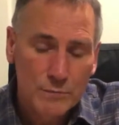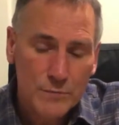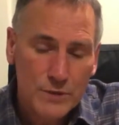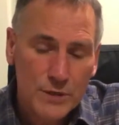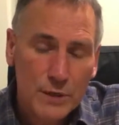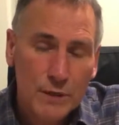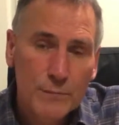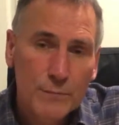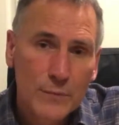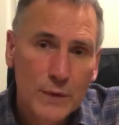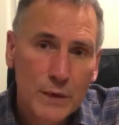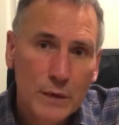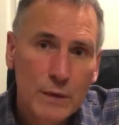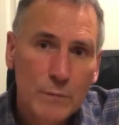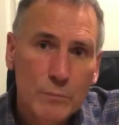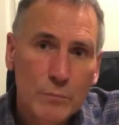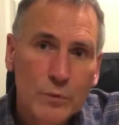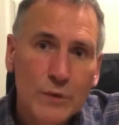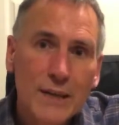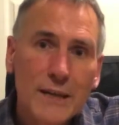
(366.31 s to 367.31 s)
So
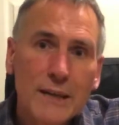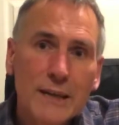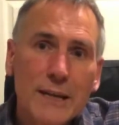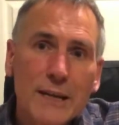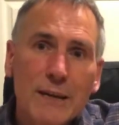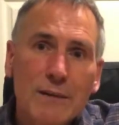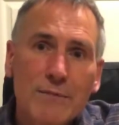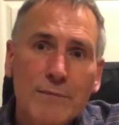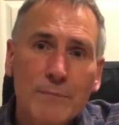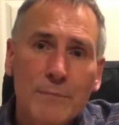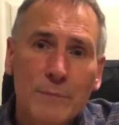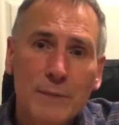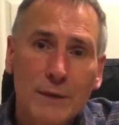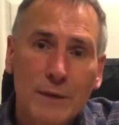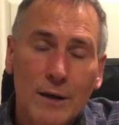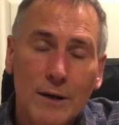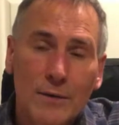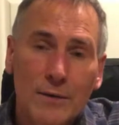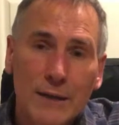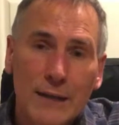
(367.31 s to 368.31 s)
breathe in
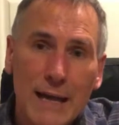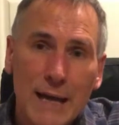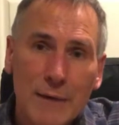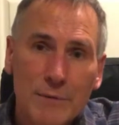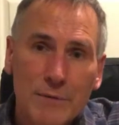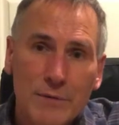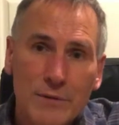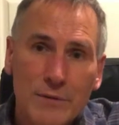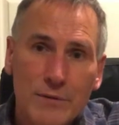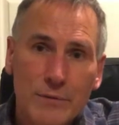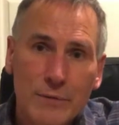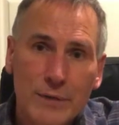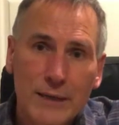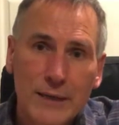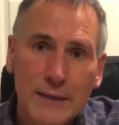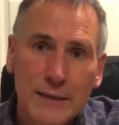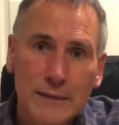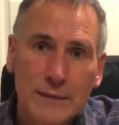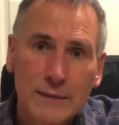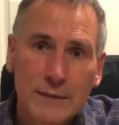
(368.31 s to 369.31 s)
on the count of
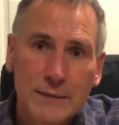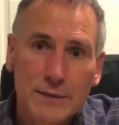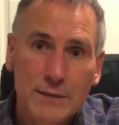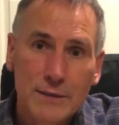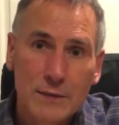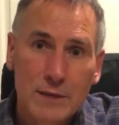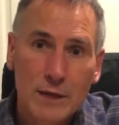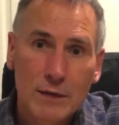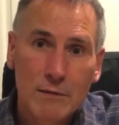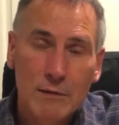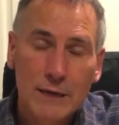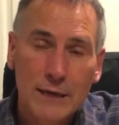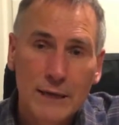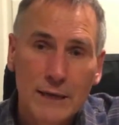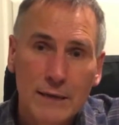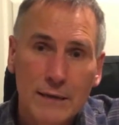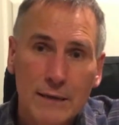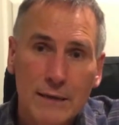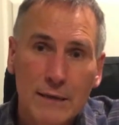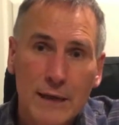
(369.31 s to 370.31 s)
3
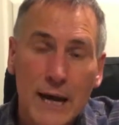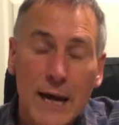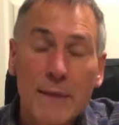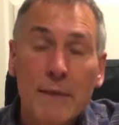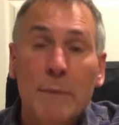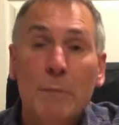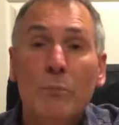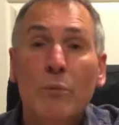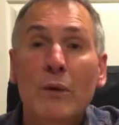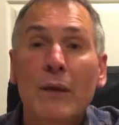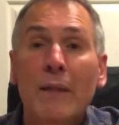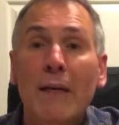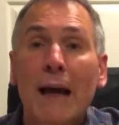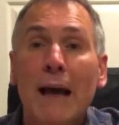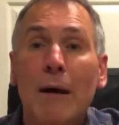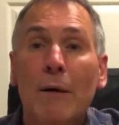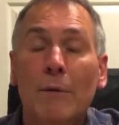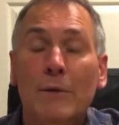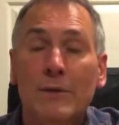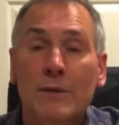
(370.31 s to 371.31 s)
slowly, and then breathe
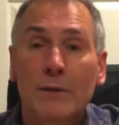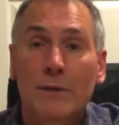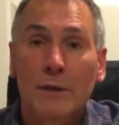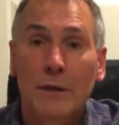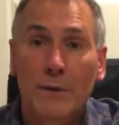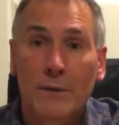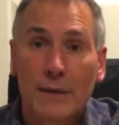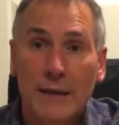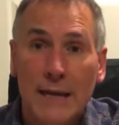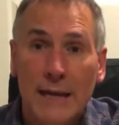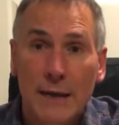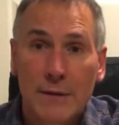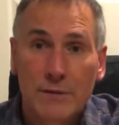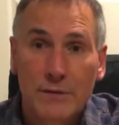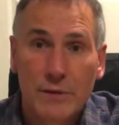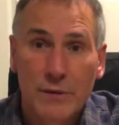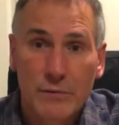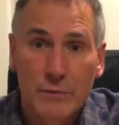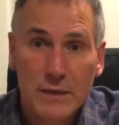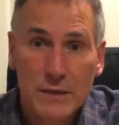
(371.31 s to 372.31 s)
out on the count
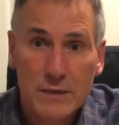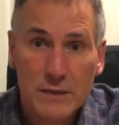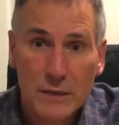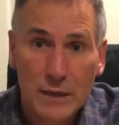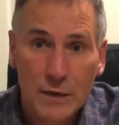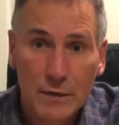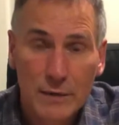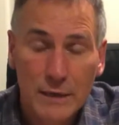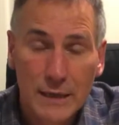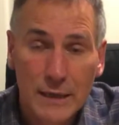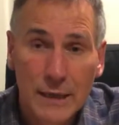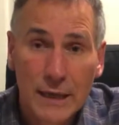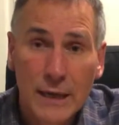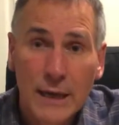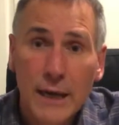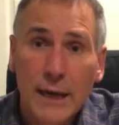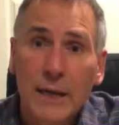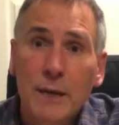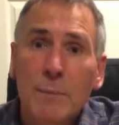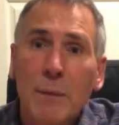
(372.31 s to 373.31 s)
of 3 slowly.
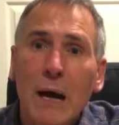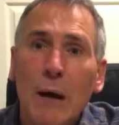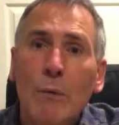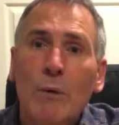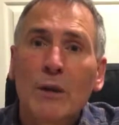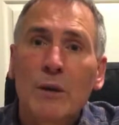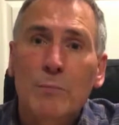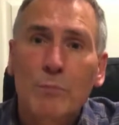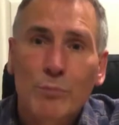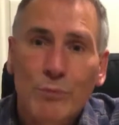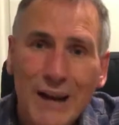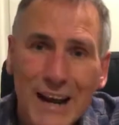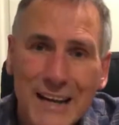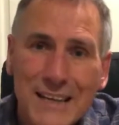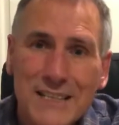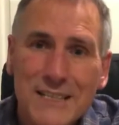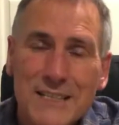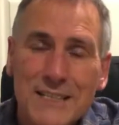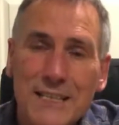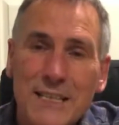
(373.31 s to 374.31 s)
And you might want to
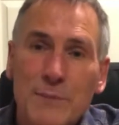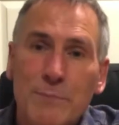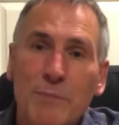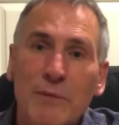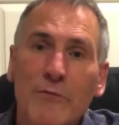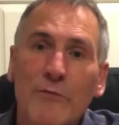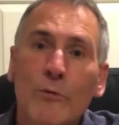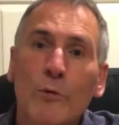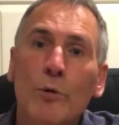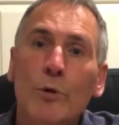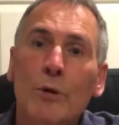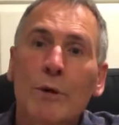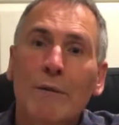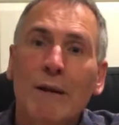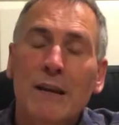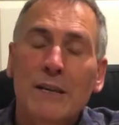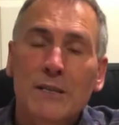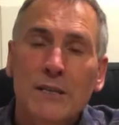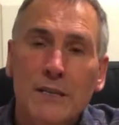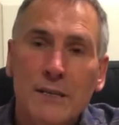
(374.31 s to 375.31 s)
practice this before you're
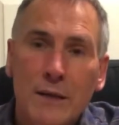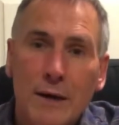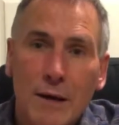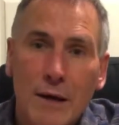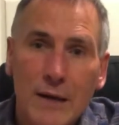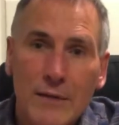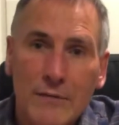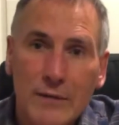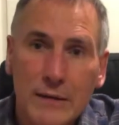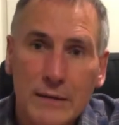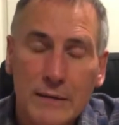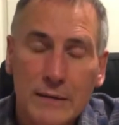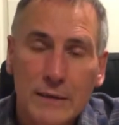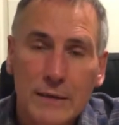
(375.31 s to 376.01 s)
actually diving.